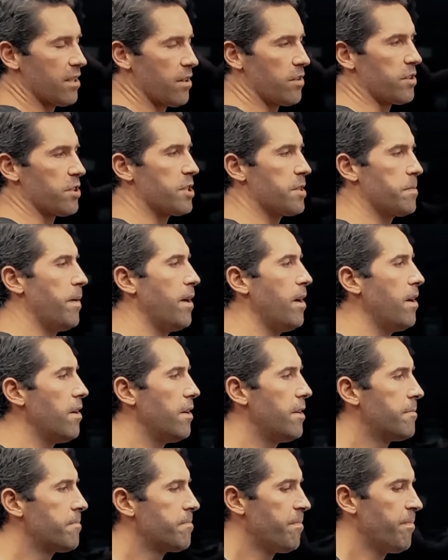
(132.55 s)
on the spot
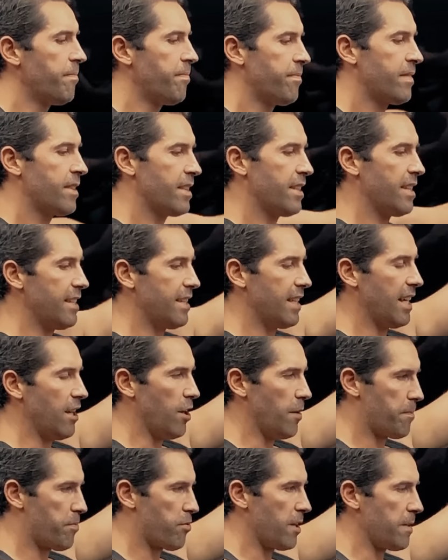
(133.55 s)
in that
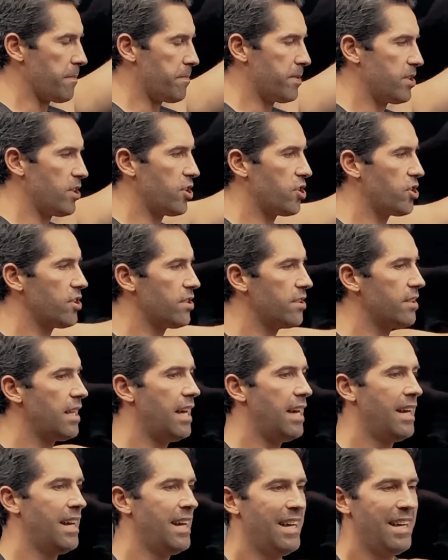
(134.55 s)
upright position,
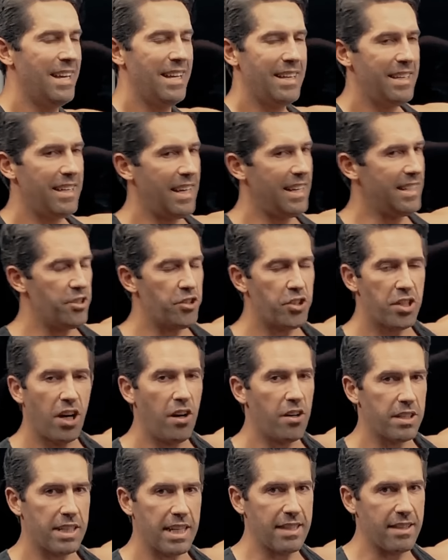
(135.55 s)
and you
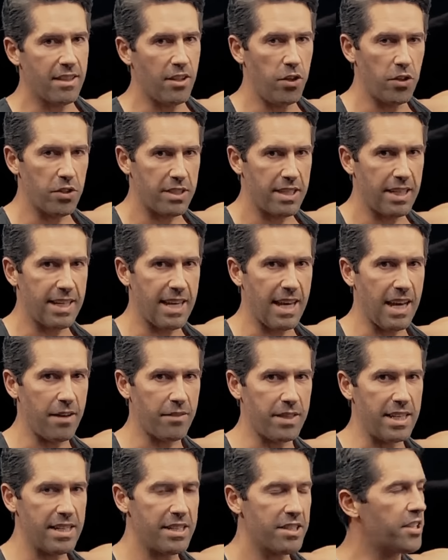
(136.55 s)
can't get the hook kick out
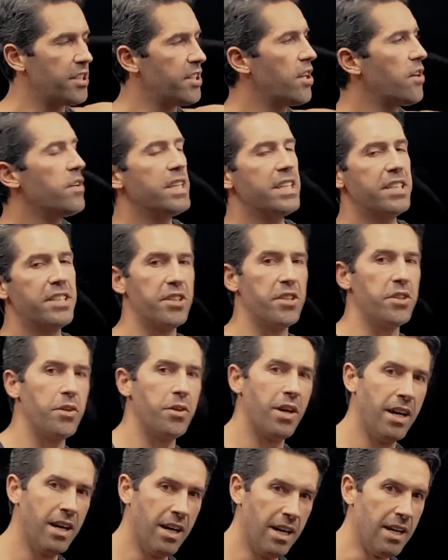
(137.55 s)
then. You can only do
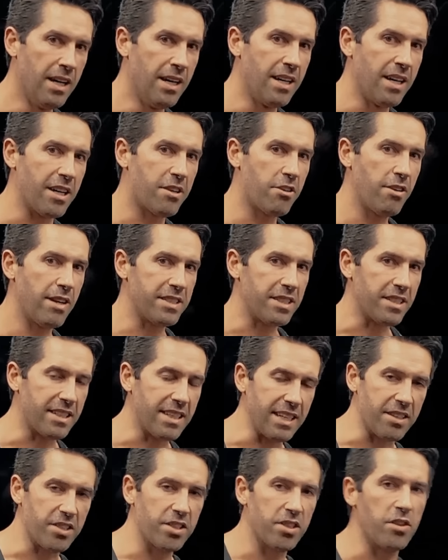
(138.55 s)
a crescent
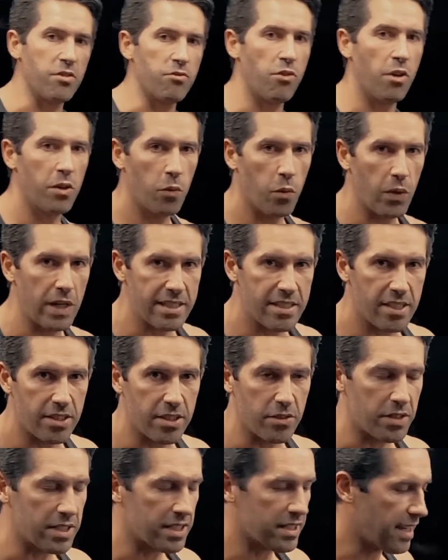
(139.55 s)
kick. So the wrong way to do
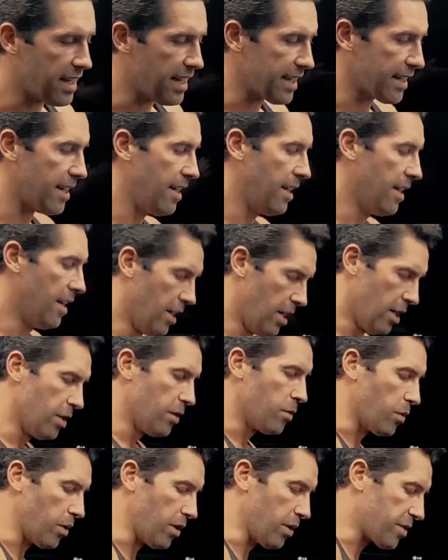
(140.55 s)
this kick
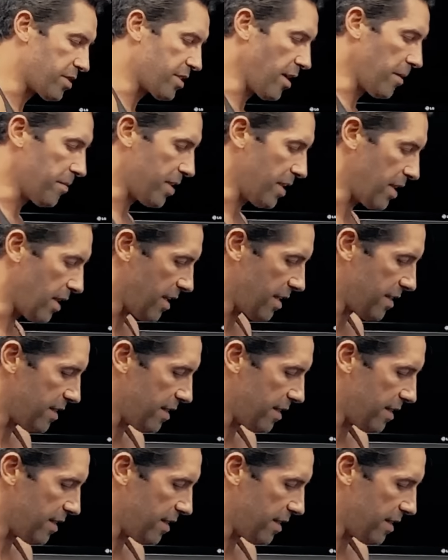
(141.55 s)
will look something like